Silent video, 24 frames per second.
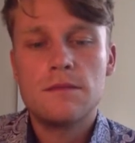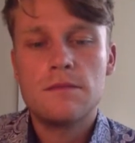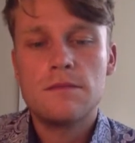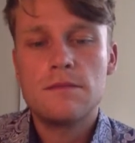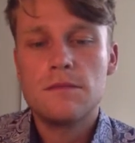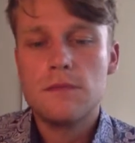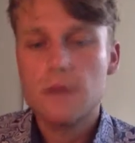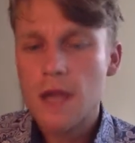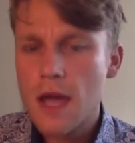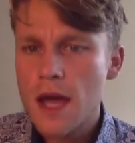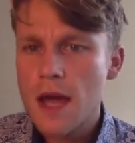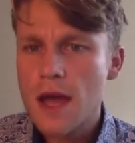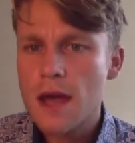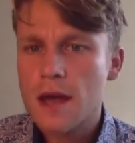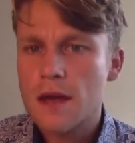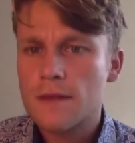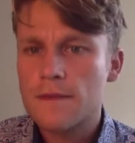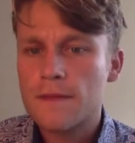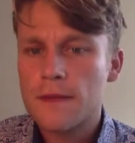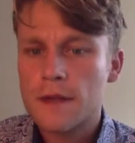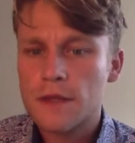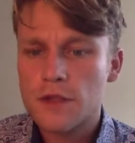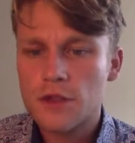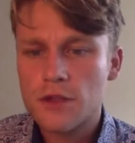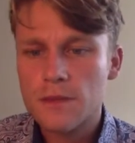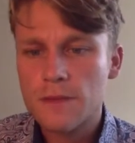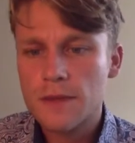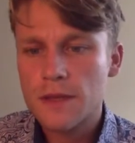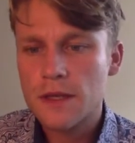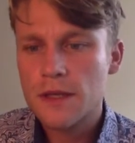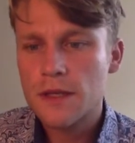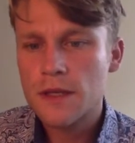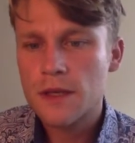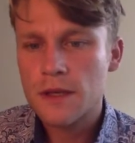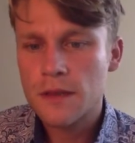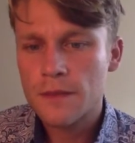Yeah, that should be
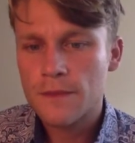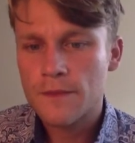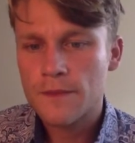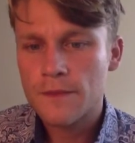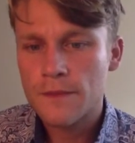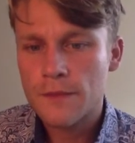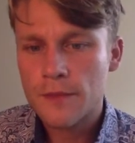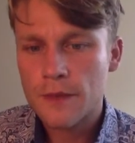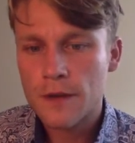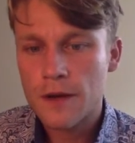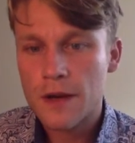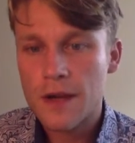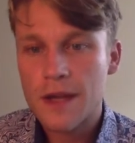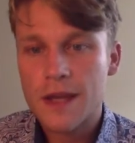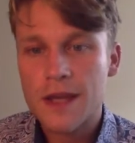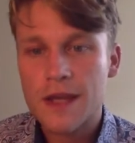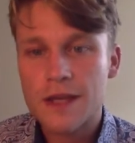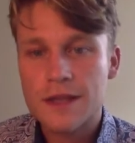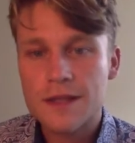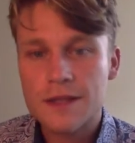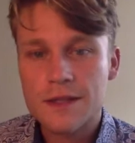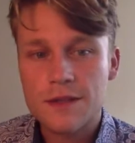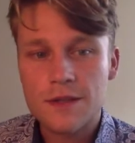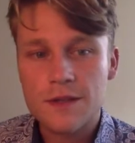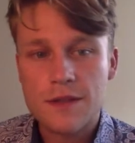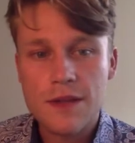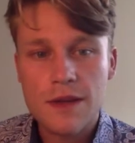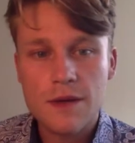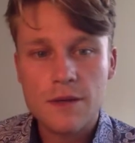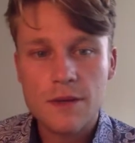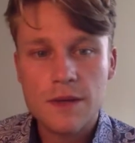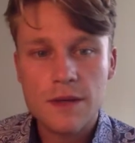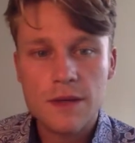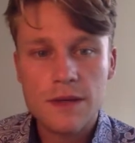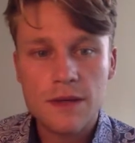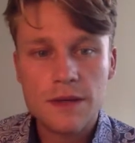good. All right, guys, so that
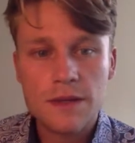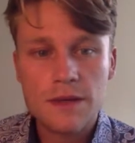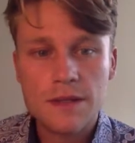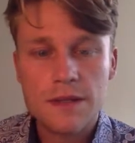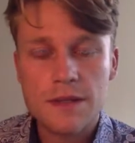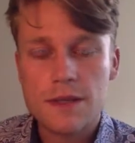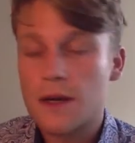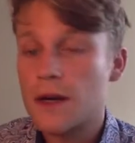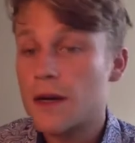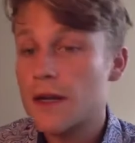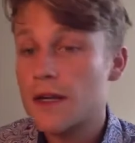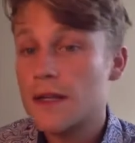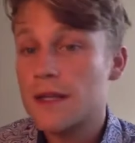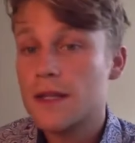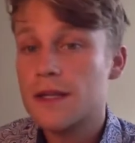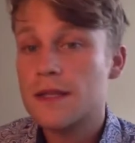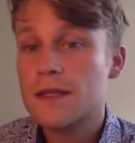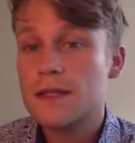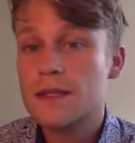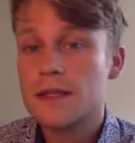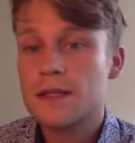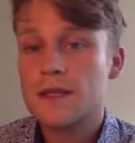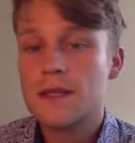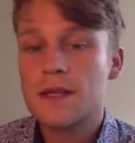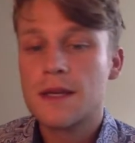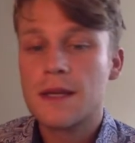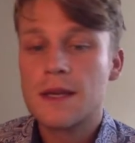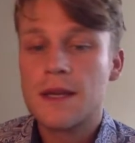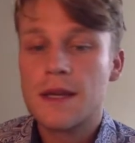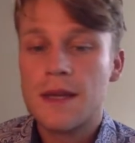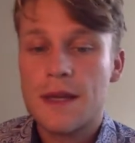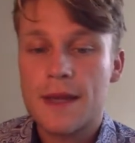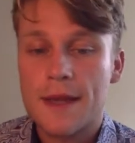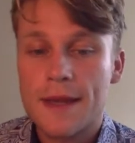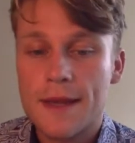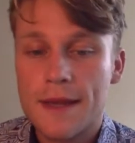was audience
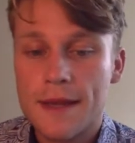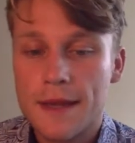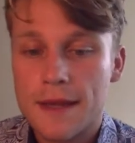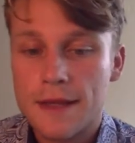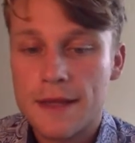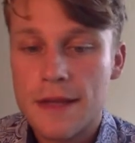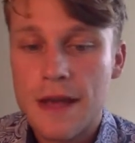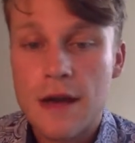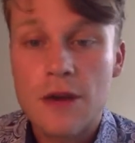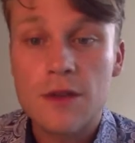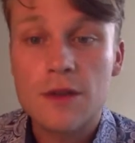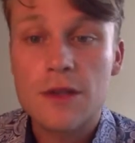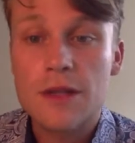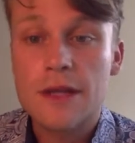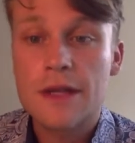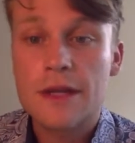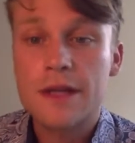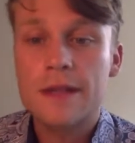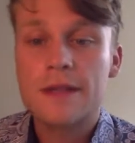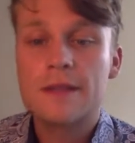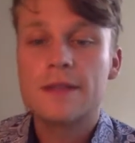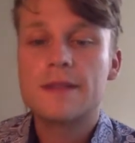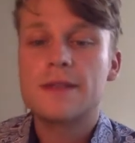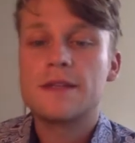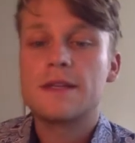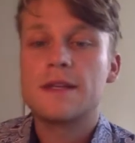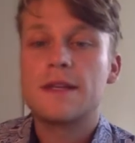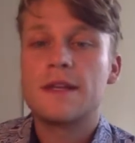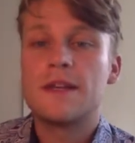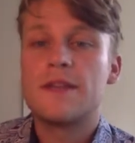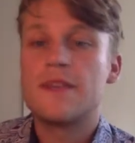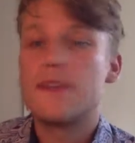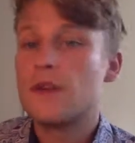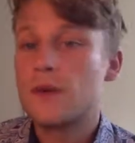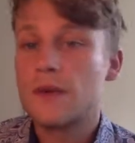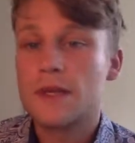and outlines.
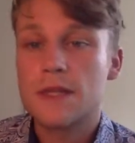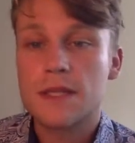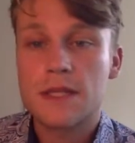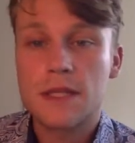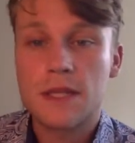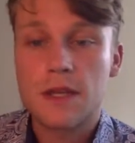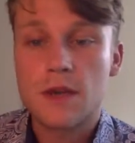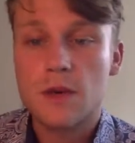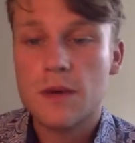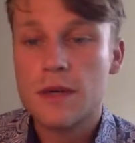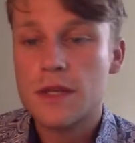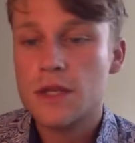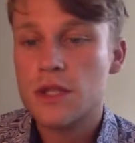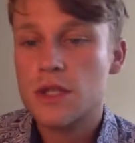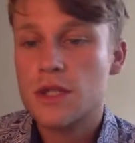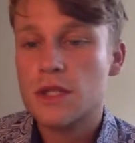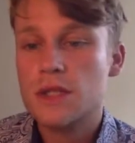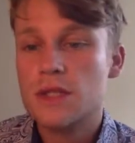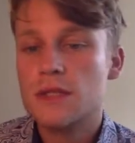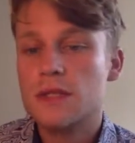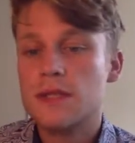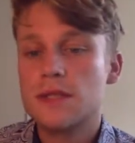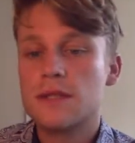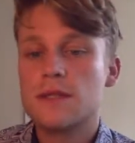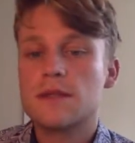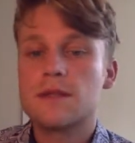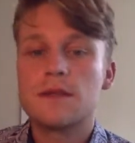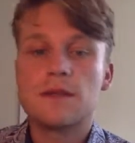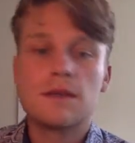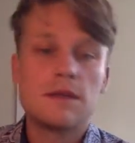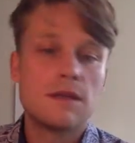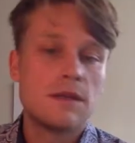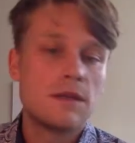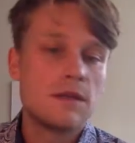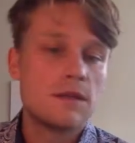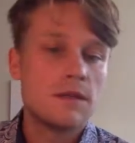If anyone has any questions,
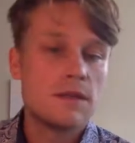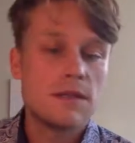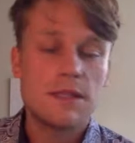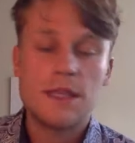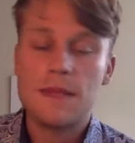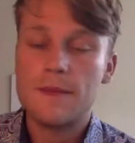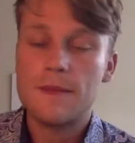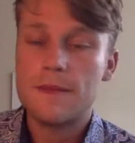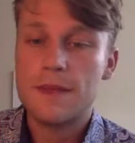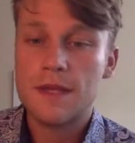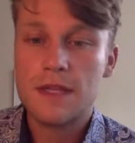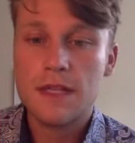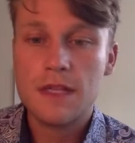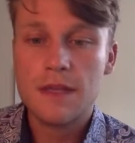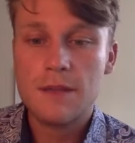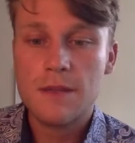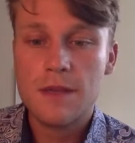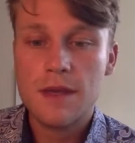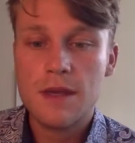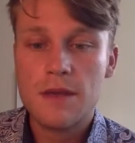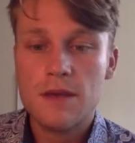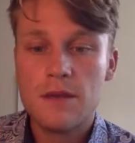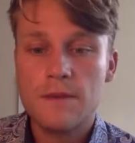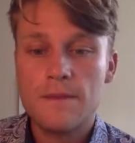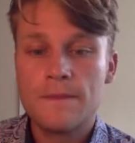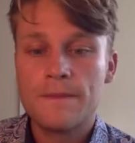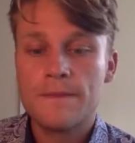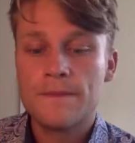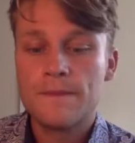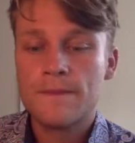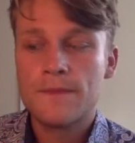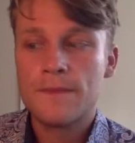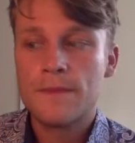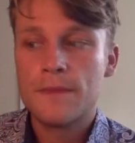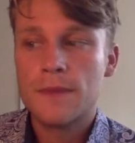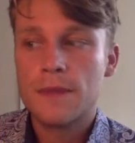send me an email.
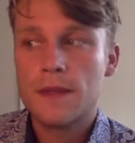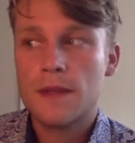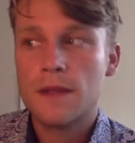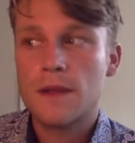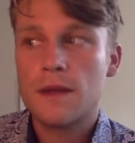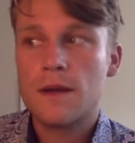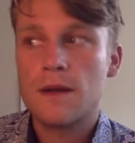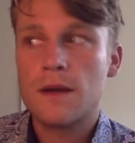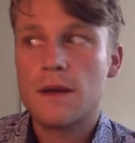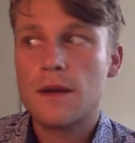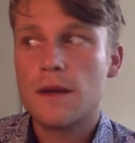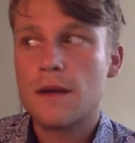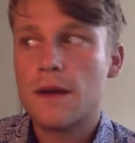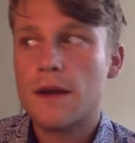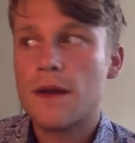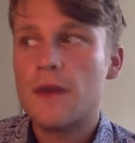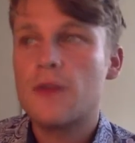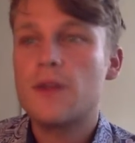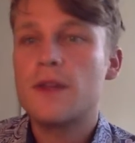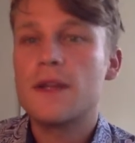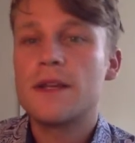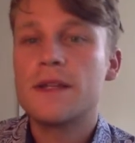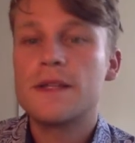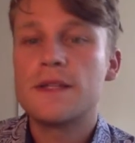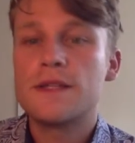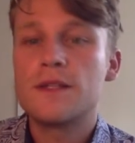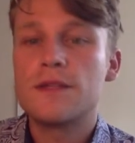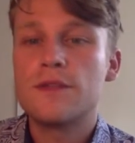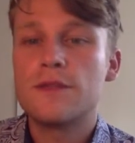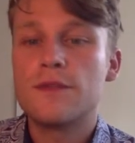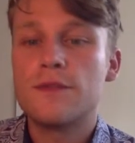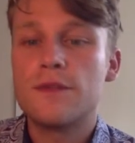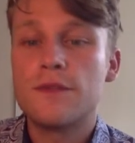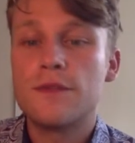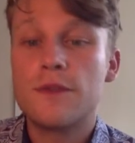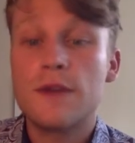Outlines due
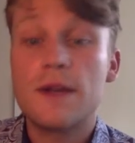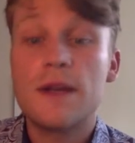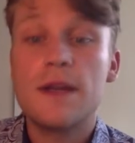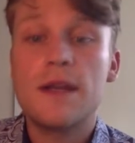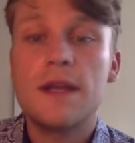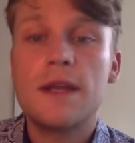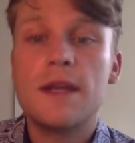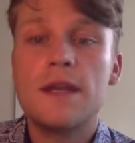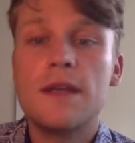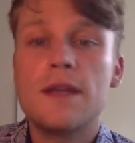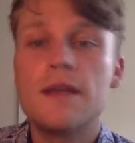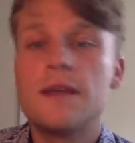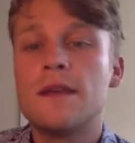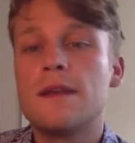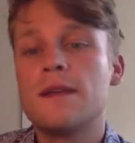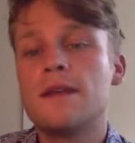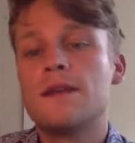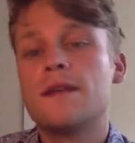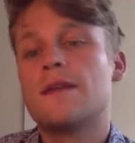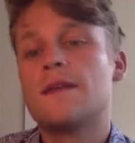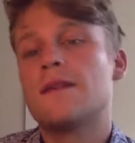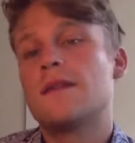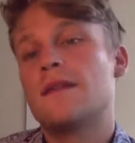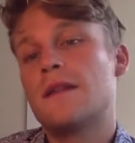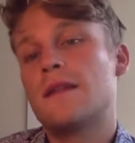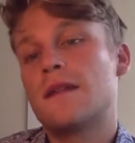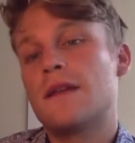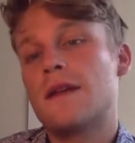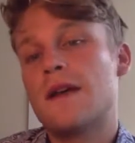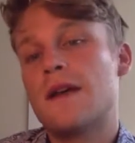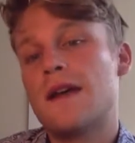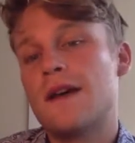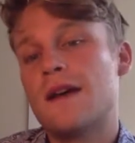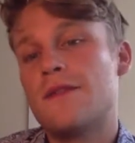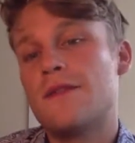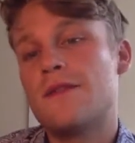Friday.
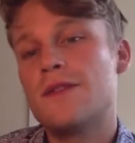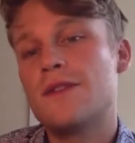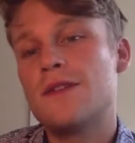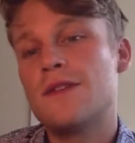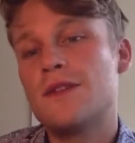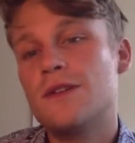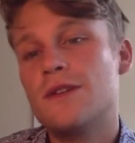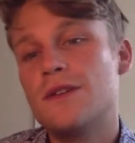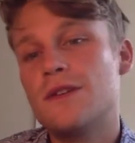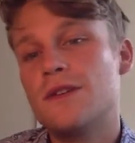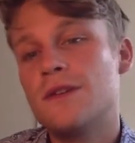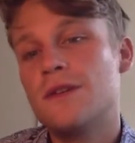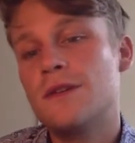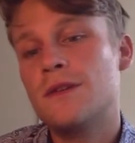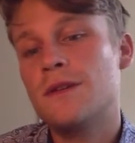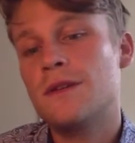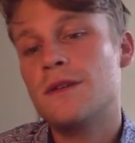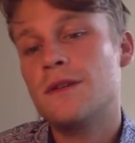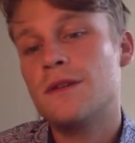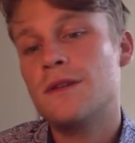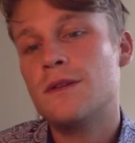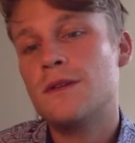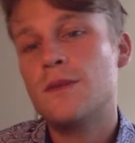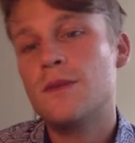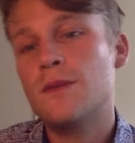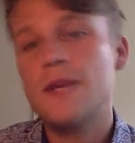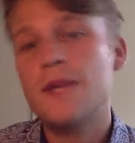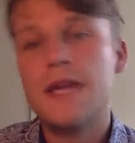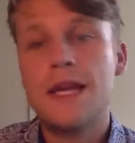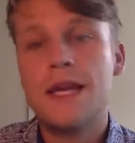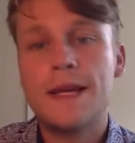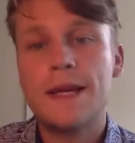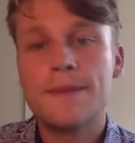Have a good week.